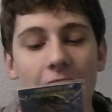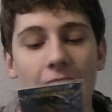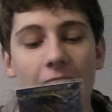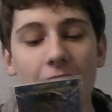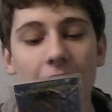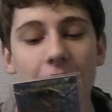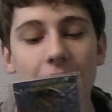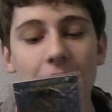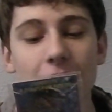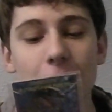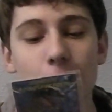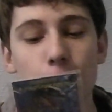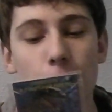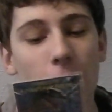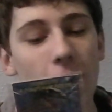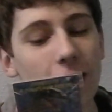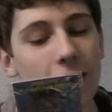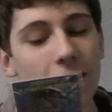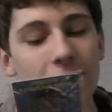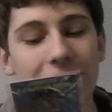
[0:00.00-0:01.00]
As
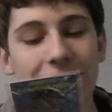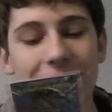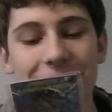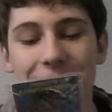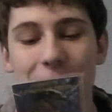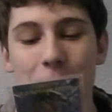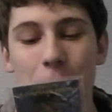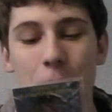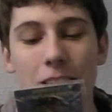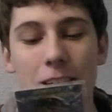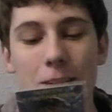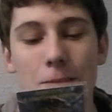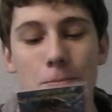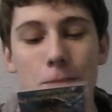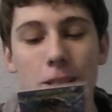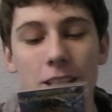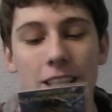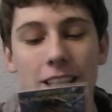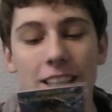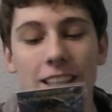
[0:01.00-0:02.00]
inspiring as it may
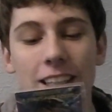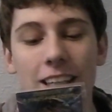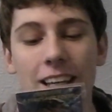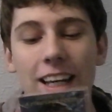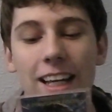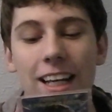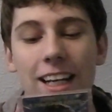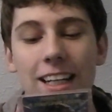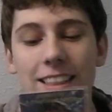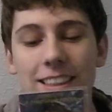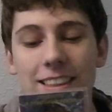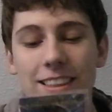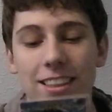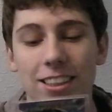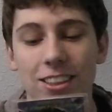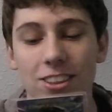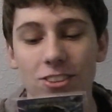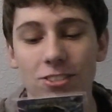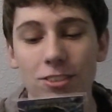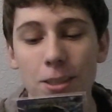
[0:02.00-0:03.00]
be, it is
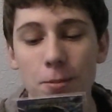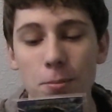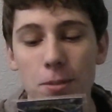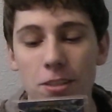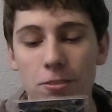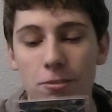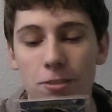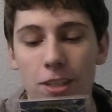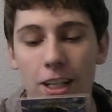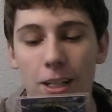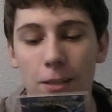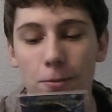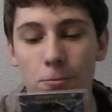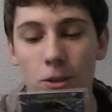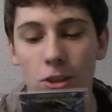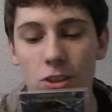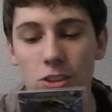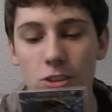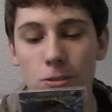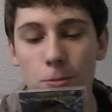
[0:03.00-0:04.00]
extremely rare
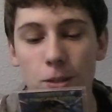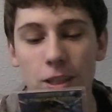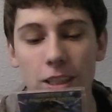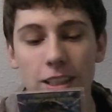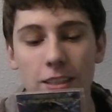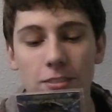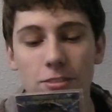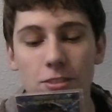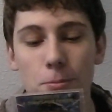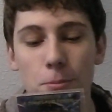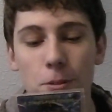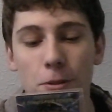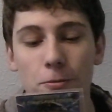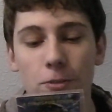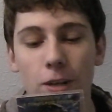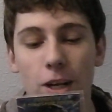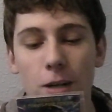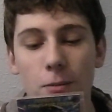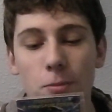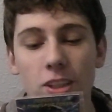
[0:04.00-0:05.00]
fossil believed to be
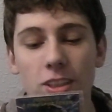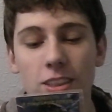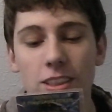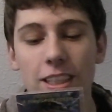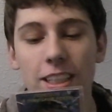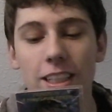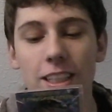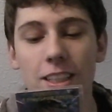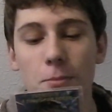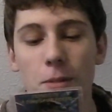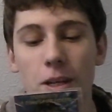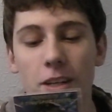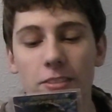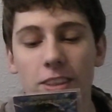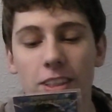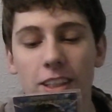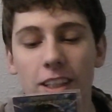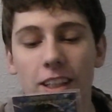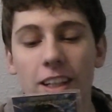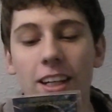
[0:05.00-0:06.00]
found mostly in
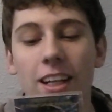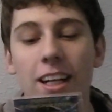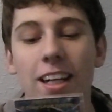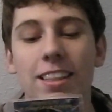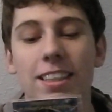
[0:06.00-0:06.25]
America,